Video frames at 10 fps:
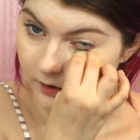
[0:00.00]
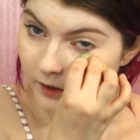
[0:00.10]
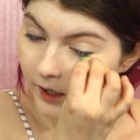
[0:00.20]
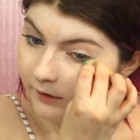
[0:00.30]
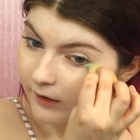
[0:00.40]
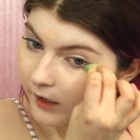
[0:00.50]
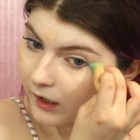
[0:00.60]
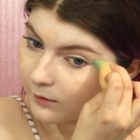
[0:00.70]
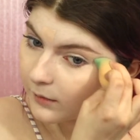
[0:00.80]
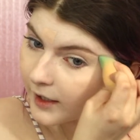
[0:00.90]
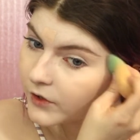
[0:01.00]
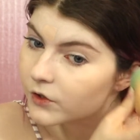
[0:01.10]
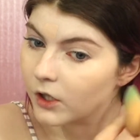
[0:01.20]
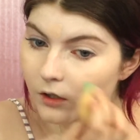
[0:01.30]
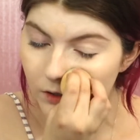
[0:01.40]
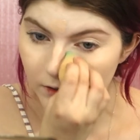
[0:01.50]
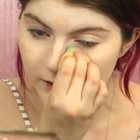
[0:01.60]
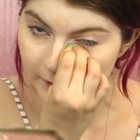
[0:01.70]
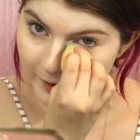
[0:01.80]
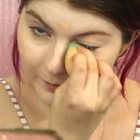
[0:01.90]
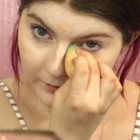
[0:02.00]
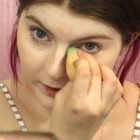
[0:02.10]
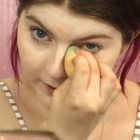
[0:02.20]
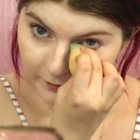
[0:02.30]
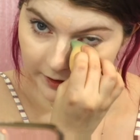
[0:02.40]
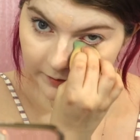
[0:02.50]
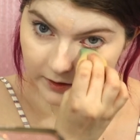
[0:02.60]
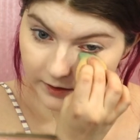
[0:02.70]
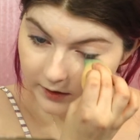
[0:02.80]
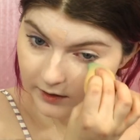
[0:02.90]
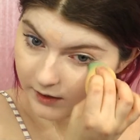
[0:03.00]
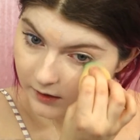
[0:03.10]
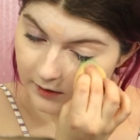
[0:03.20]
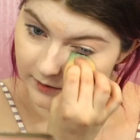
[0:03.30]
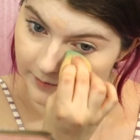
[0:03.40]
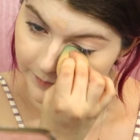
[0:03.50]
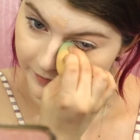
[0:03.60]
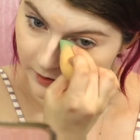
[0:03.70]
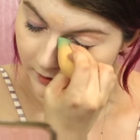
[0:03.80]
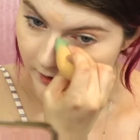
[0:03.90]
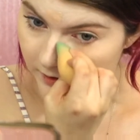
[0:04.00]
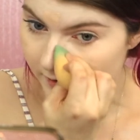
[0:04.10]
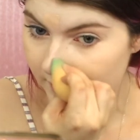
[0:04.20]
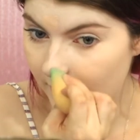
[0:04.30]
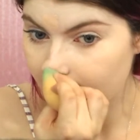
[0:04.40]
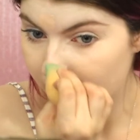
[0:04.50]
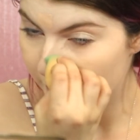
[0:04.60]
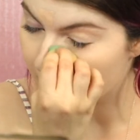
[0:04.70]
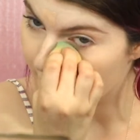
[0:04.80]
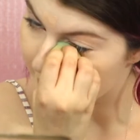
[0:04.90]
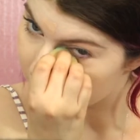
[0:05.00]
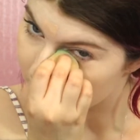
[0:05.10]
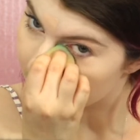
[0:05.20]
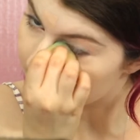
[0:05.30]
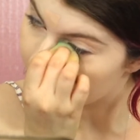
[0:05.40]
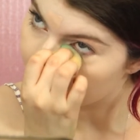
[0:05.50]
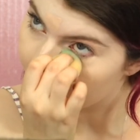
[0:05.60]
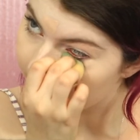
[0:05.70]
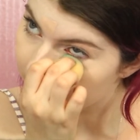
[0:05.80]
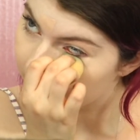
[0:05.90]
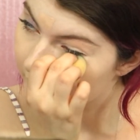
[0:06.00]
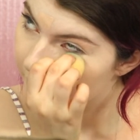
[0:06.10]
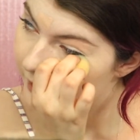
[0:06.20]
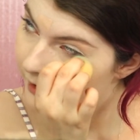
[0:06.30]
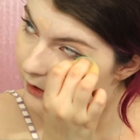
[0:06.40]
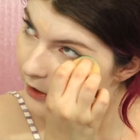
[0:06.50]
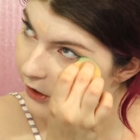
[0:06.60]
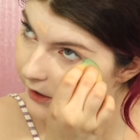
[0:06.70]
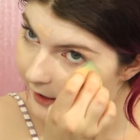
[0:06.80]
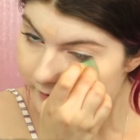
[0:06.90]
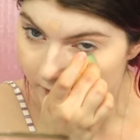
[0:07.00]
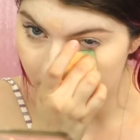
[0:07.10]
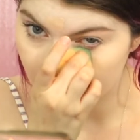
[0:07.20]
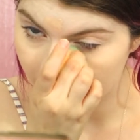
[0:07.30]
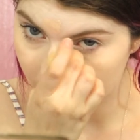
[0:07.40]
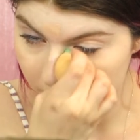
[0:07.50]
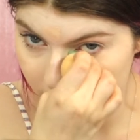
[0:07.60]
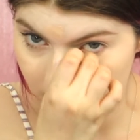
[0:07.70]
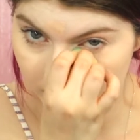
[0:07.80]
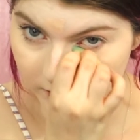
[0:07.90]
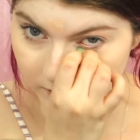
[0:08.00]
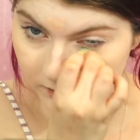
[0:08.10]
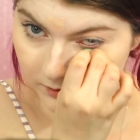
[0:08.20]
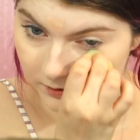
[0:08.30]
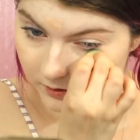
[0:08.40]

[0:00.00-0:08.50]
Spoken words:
covering my circles, covering the summer blemishes I get from being allergic to everything outdoors.